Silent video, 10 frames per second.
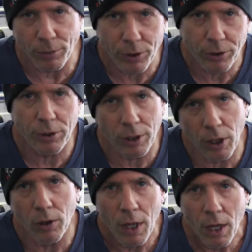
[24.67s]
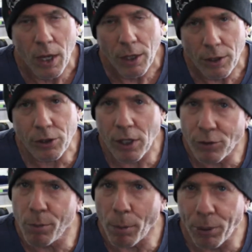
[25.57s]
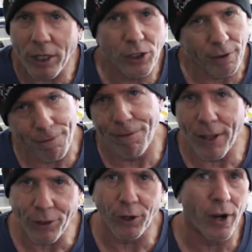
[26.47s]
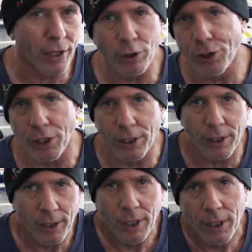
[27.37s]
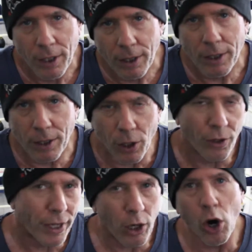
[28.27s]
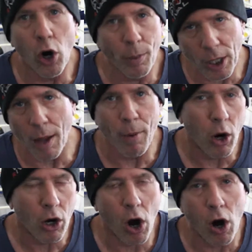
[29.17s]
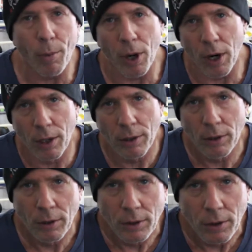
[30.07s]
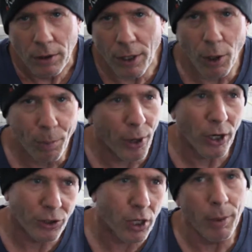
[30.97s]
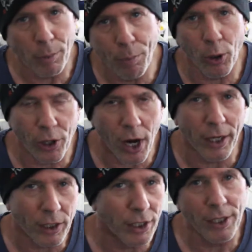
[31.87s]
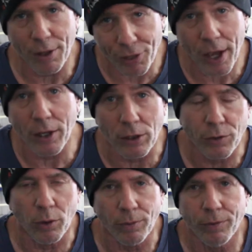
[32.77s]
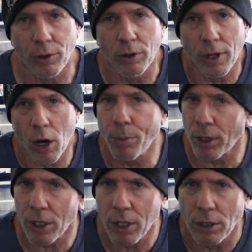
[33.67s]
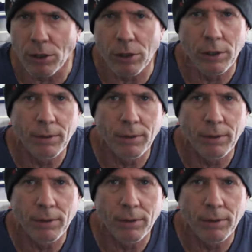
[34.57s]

You know, this gives them a place to vent their energy. Absolutely. You know, they go home a lot more calmer. Absolutely. Their parents come in periodically and they thank us for, for helping their kids.